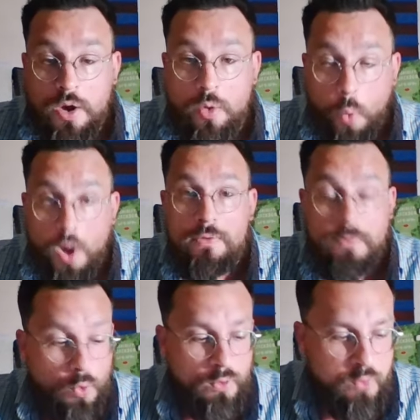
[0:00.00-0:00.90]

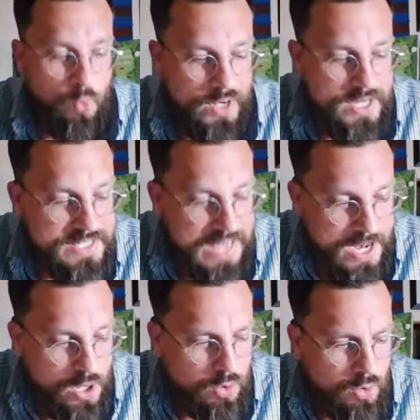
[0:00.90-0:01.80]
1.44 is a
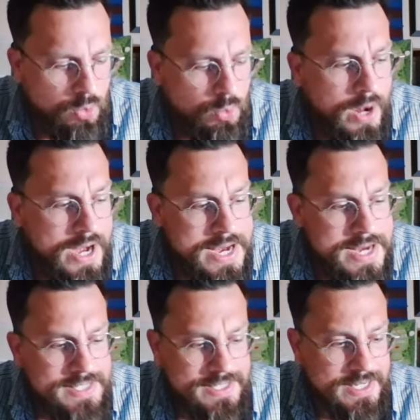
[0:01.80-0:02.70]

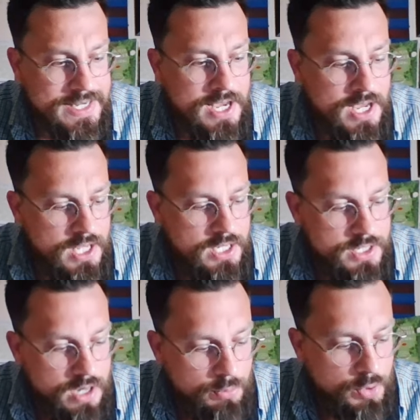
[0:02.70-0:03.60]
crazy
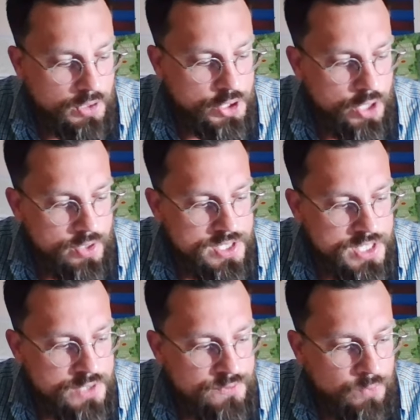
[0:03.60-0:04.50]
number. Legarius
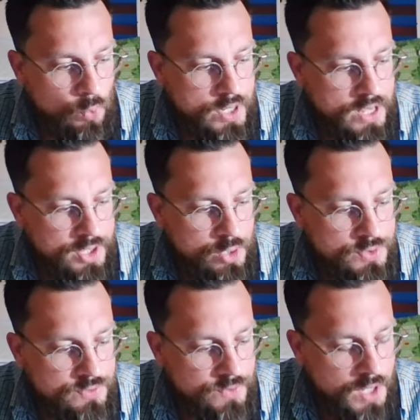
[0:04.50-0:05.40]
Sneed's 40, I think,
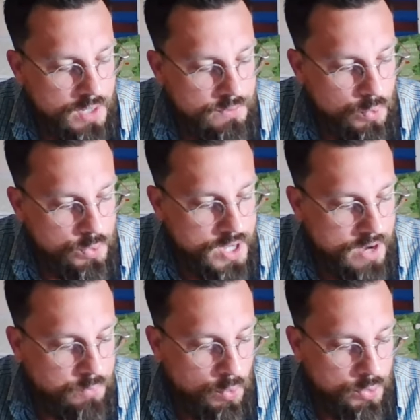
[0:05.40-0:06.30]
was
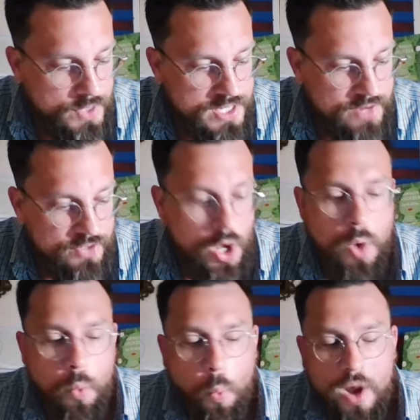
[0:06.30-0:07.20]
4.37.
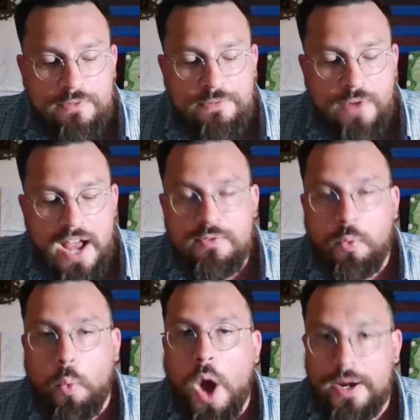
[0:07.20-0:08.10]

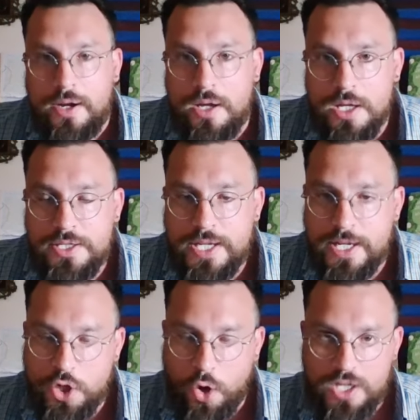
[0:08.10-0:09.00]
1.51
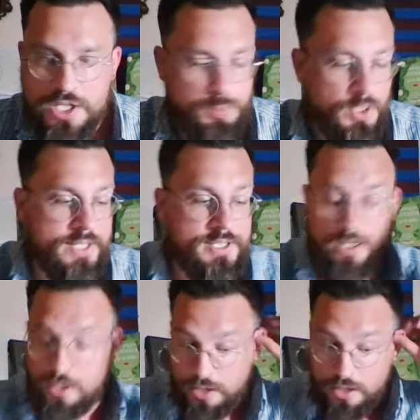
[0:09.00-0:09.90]
10-yard split
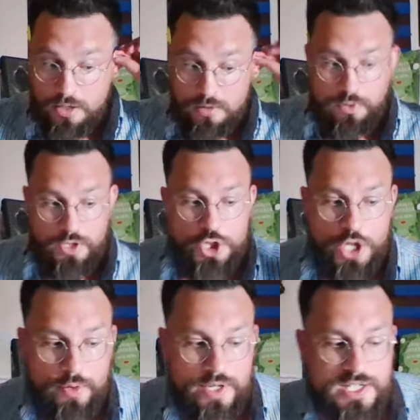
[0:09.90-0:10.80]
for
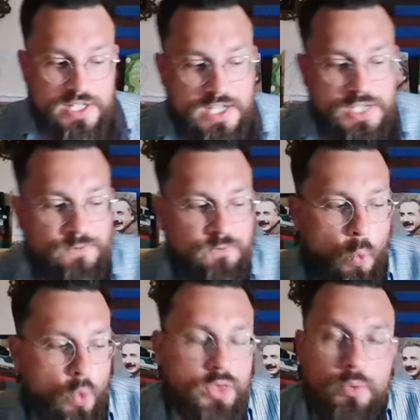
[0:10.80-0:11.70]
Legarius Sneed's
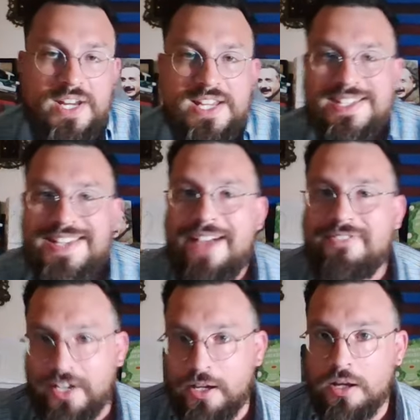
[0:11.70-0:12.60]

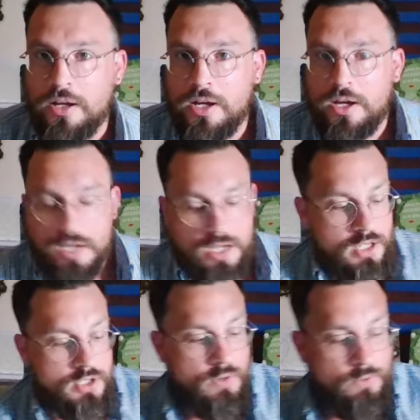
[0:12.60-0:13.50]
4.37
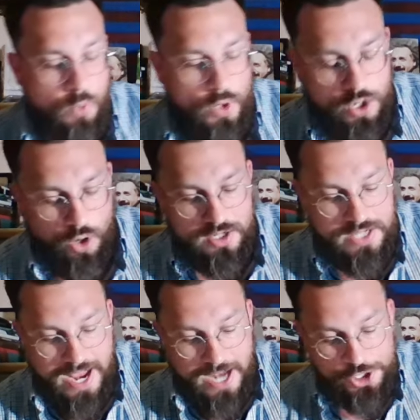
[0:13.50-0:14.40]
40-yard
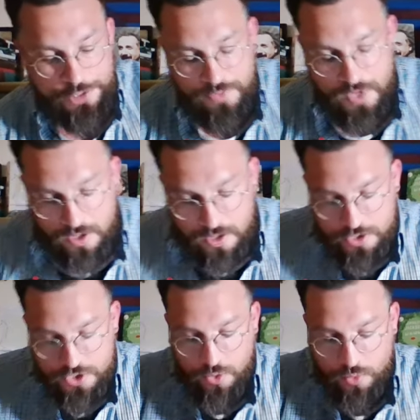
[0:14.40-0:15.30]
dash.
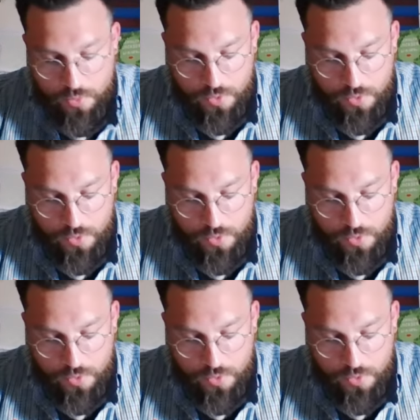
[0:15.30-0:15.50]
So